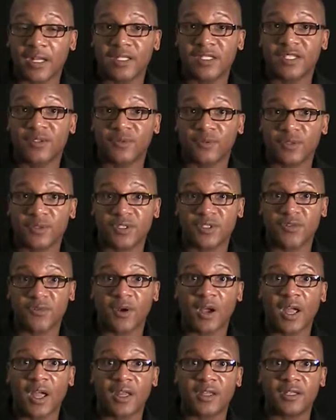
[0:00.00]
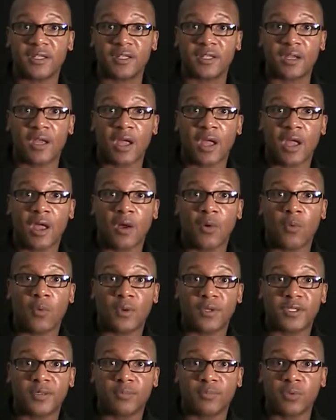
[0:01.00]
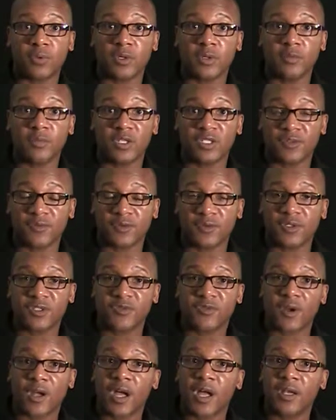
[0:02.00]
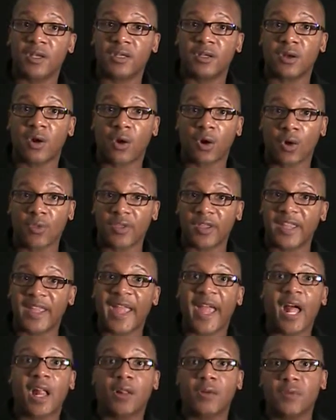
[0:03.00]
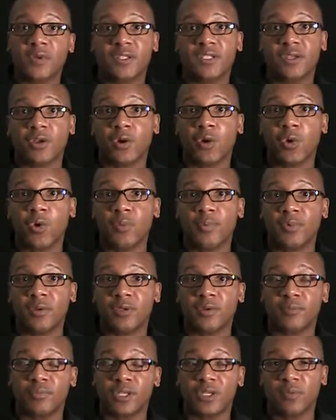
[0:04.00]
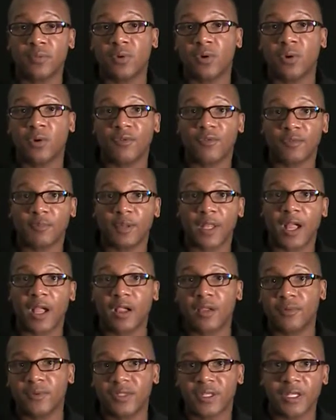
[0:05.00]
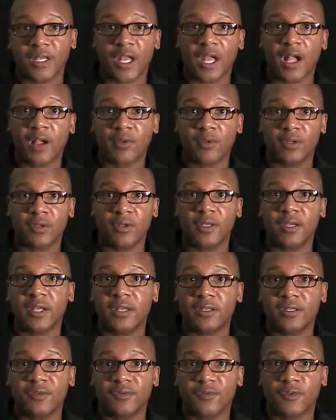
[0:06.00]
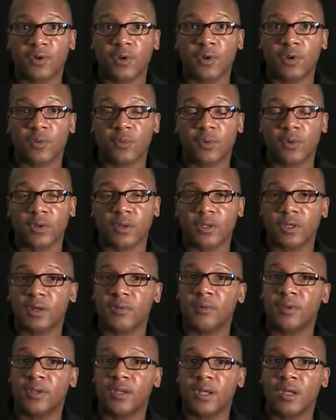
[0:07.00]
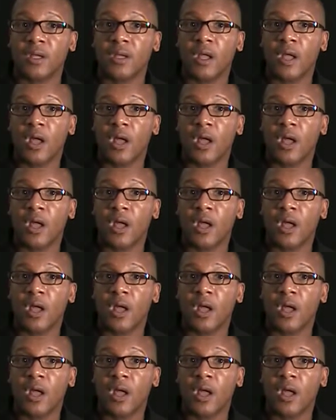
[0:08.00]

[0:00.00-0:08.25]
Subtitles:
is First Friday, which pretty much First Friday, all the galleries are open and people are going from gallery to gallery looking at different artwork and everything.